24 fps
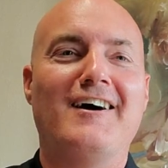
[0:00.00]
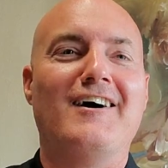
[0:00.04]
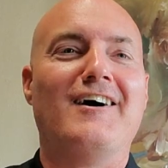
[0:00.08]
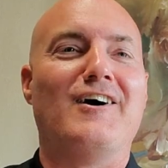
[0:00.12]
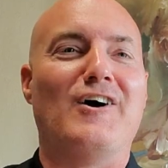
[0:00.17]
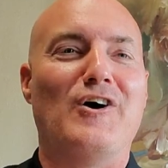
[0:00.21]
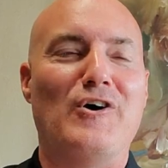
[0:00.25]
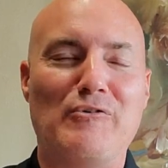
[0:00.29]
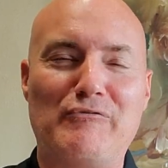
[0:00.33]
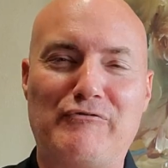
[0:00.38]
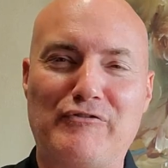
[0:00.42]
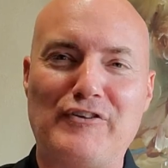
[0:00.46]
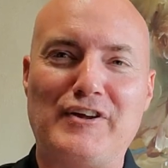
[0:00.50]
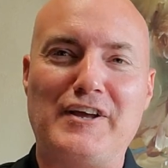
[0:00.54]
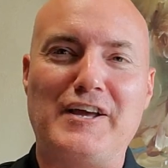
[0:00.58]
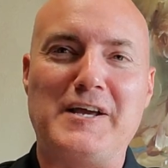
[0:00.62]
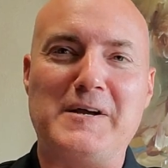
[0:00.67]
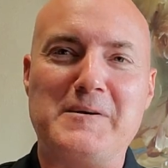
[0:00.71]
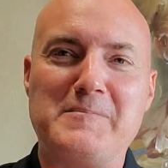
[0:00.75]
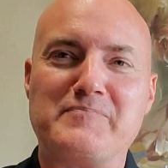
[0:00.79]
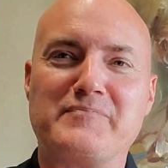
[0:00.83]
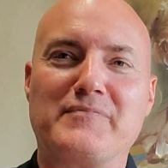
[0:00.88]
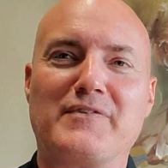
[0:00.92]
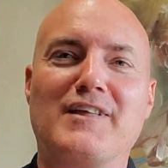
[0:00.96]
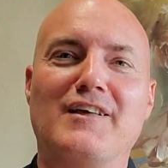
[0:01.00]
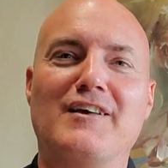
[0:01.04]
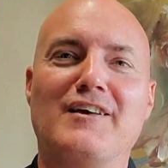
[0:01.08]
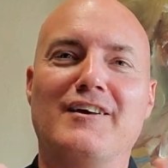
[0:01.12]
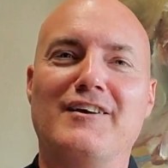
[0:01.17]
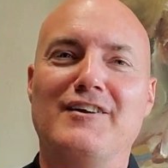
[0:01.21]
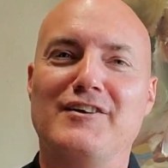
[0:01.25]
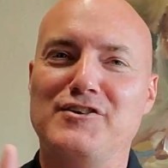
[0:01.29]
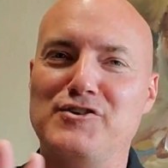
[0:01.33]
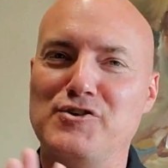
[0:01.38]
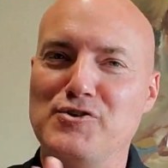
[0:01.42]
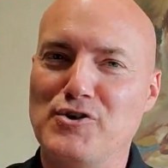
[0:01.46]
Hopefully
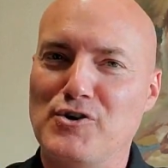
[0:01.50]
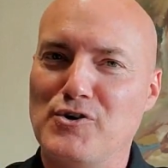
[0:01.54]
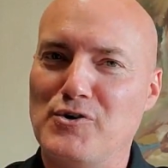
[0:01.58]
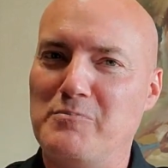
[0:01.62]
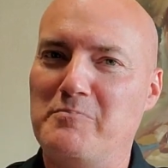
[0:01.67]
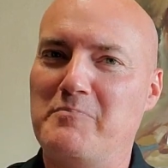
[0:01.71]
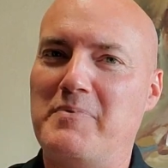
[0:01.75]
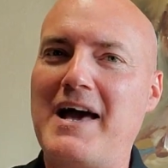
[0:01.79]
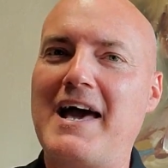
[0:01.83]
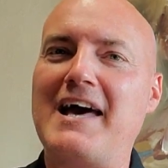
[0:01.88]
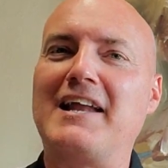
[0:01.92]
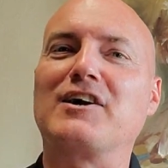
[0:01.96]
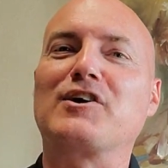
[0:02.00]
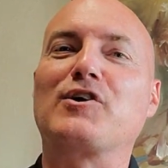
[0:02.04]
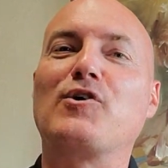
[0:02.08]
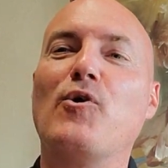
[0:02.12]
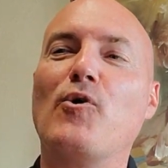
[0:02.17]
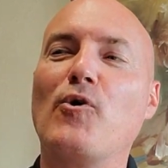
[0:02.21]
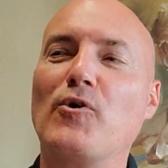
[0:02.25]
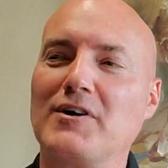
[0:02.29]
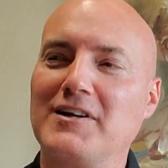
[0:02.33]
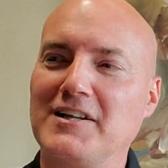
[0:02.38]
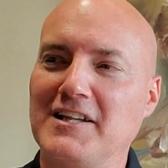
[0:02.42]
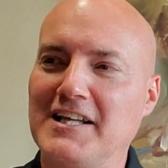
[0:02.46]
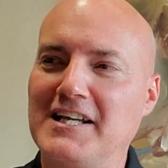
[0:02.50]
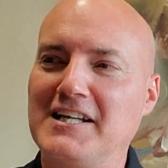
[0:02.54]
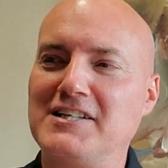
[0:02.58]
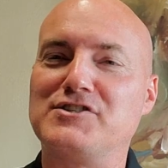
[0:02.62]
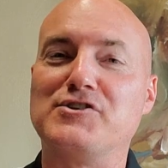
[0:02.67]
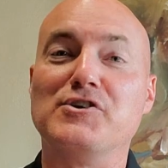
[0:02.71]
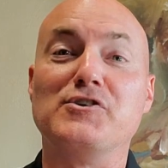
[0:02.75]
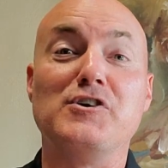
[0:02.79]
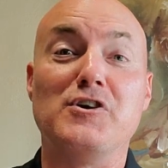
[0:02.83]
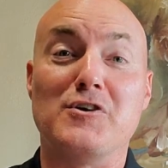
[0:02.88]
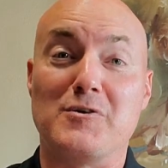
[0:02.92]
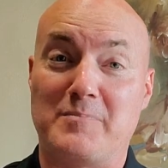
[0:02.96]
you'll bet accordingly
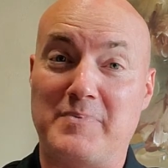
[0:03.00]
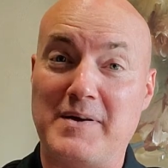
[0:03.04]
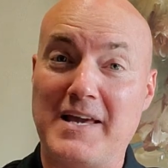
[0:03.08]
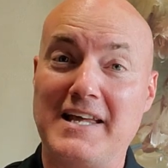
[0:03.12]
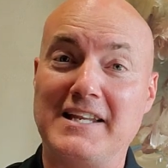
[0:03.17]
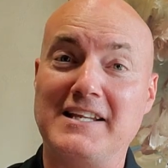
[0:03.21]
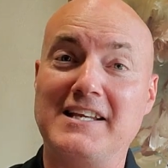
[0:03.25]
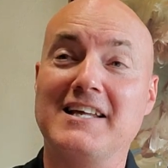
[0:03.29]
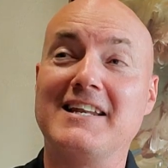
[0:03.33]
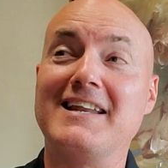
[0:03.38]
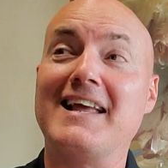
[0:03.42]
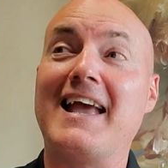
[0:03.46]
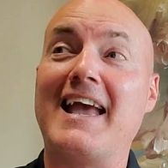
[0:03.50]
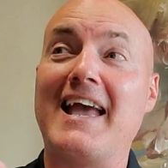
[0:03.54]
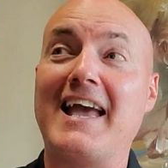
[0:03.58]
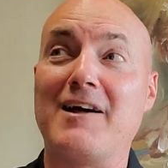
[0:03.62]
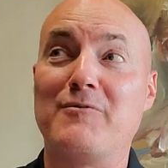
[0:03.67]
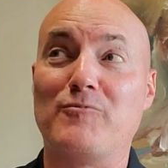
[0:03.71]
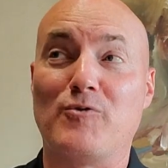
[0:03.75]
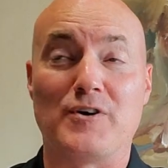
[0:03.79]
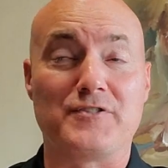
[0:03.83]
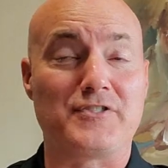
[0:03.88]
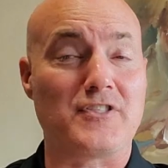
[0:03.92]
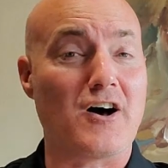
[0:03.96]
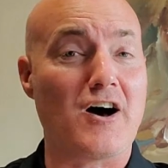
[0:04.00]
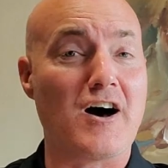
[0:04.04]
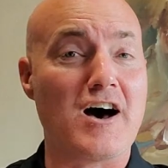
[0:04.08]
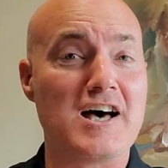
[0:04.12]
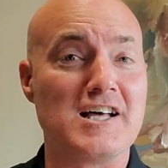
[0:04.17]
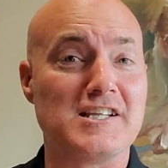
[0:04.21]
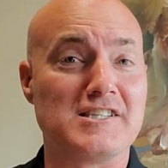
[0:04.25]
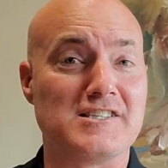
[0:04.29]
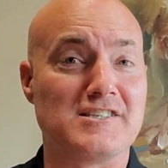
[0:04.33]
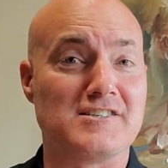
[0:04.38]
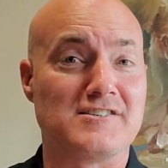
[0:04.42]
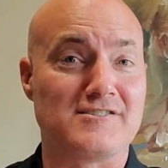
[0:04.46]
to your opinion and what the
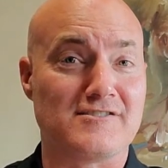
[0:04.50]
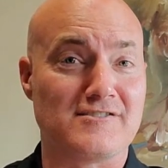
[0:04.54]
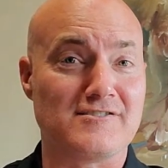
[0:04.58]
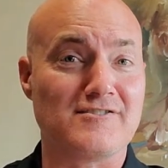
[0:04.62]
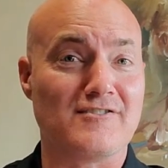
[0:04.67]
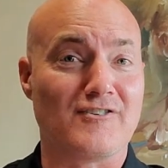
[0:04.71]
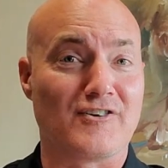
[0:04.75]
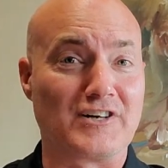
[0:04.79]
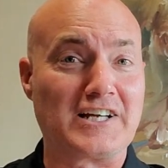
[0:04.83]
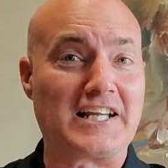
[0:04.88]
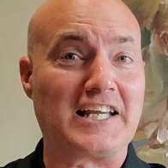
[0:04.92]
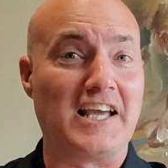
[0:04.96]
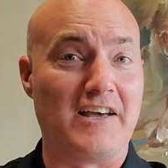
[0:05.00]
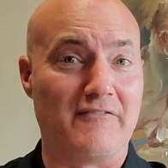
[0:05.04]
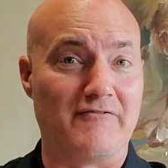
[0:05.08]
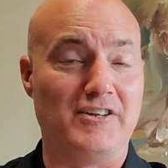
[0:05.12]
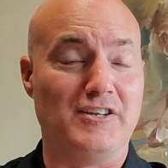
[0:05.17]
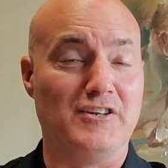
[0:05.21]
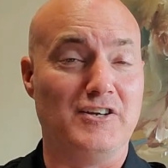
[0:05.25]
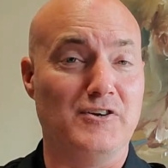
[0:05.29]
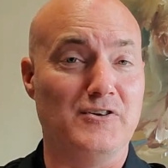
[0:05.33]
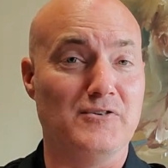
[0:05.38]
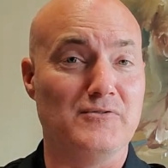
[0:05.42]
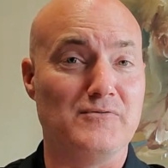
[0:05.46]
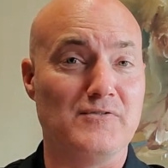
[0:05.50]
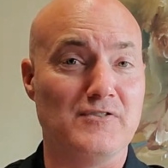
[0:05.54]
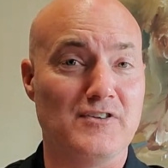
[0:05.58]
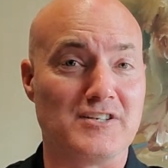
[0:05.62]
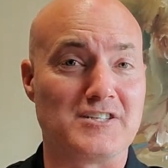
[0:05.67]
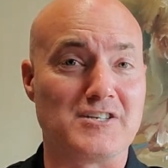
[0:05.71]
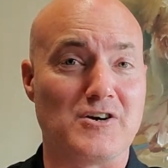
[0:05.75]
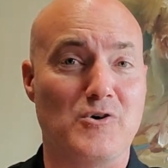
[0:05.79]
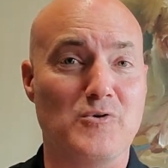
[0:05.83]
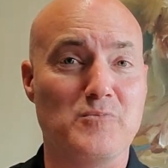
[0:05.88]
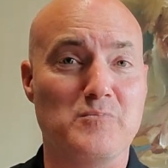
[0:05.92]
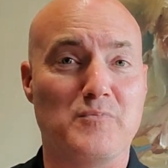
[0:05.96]
odds are giving you. The
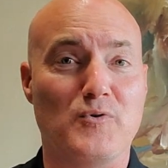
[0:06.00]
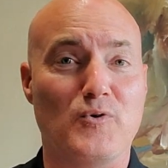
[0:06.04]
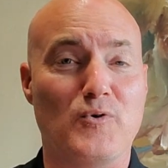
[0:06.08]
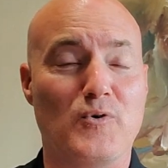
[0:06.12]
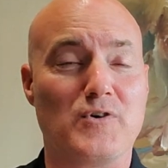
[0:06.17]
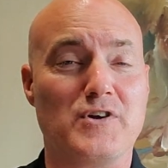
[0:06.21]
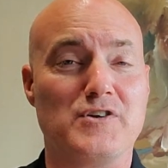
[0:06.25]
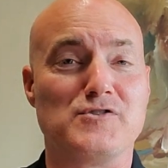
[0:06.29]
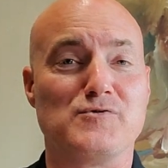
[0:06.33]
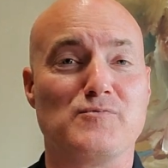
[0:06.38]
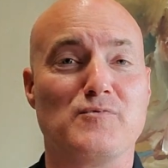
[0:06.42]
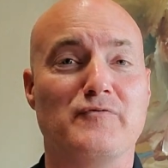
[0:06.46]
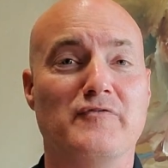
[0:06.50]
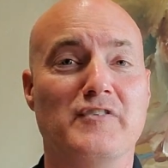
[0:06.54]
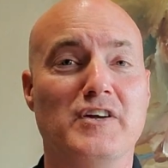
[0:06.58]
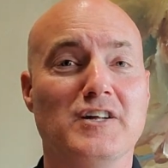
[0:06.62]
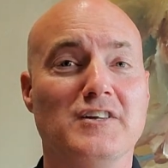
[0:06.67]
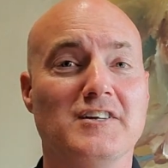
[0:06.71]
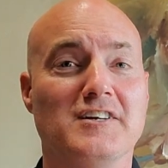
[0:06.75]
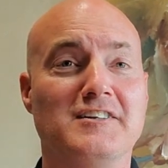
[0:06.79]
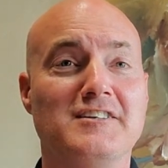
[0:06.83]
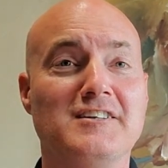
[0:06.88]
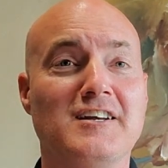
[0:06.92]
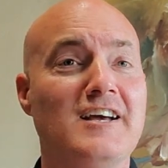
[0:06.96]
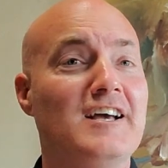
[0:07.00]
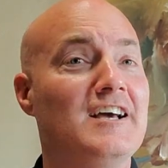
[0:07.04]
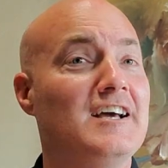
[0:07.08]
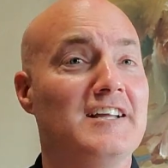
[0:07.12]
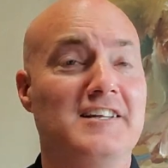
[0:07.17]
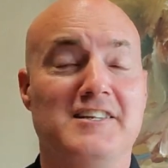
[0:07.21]
tote board is revealing.